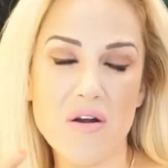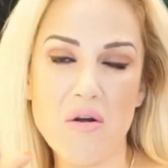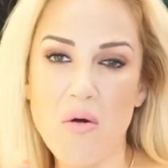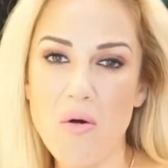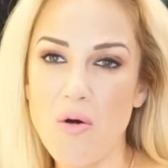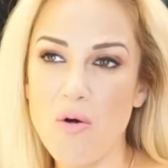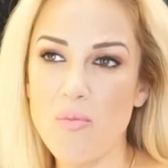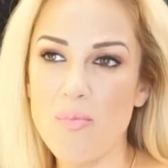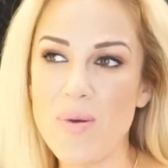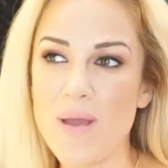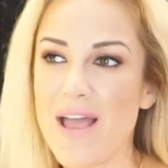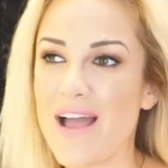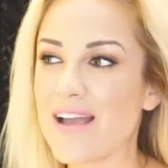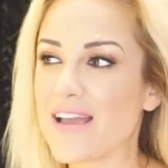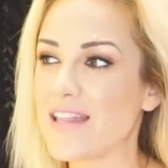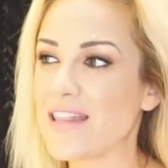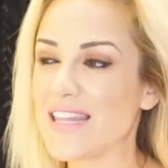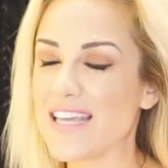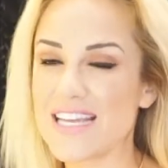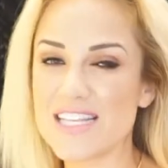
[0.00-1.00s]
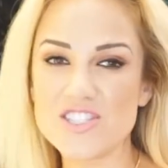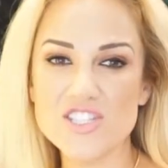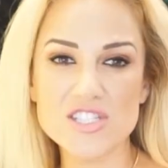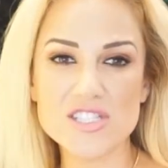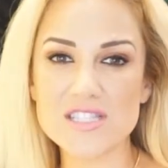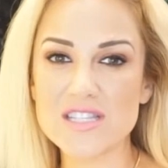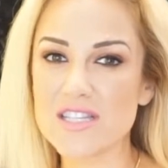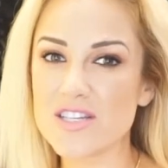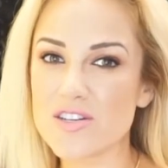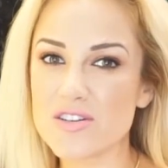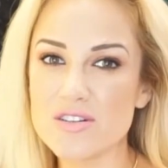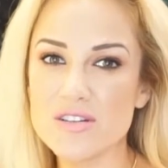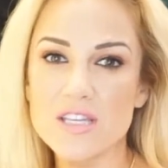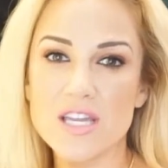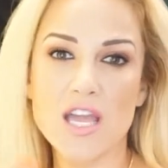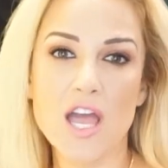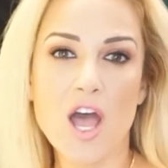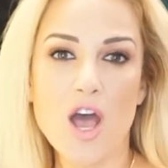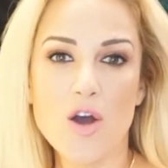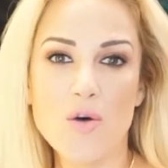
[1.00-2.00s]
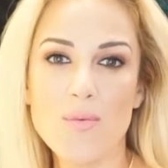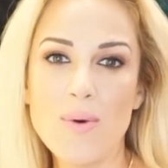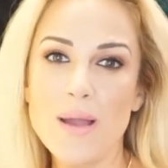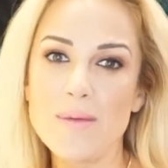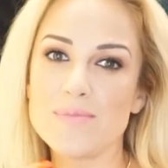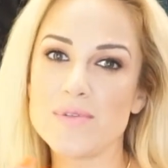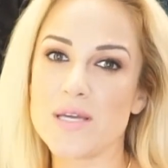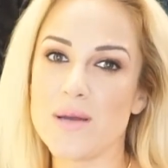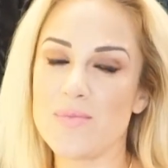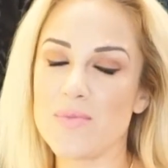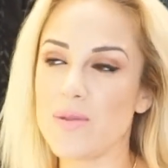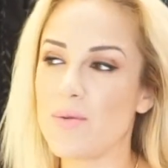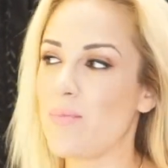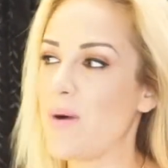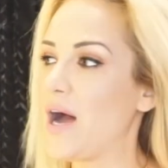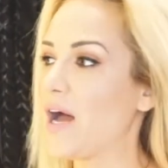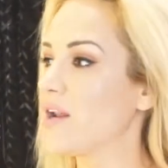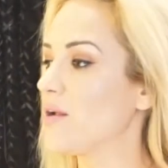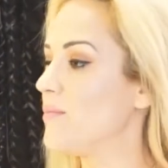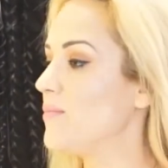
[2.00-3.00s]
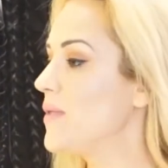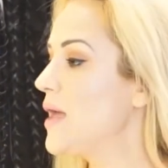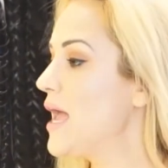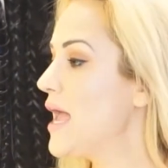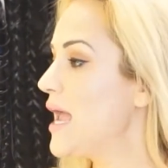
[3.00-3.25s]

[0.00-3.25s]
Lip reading: a whole pack, and like just literally wipe down the bottom.